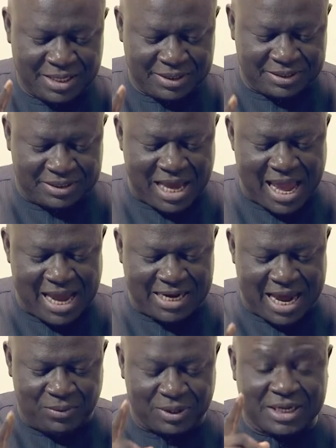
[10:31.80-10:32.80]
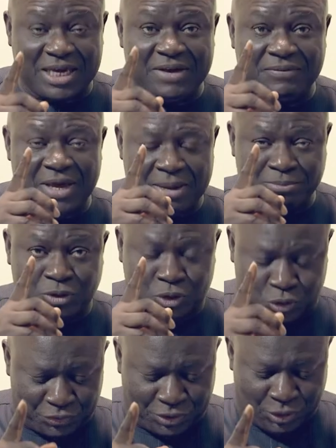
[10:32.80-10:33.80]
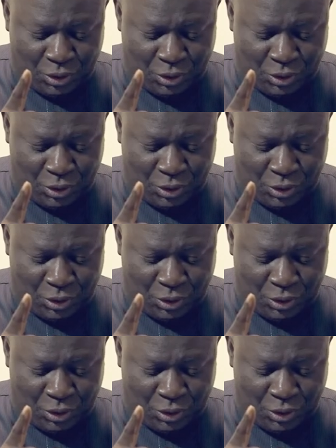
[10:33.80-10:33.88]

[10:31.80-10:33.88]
Then I will give him to the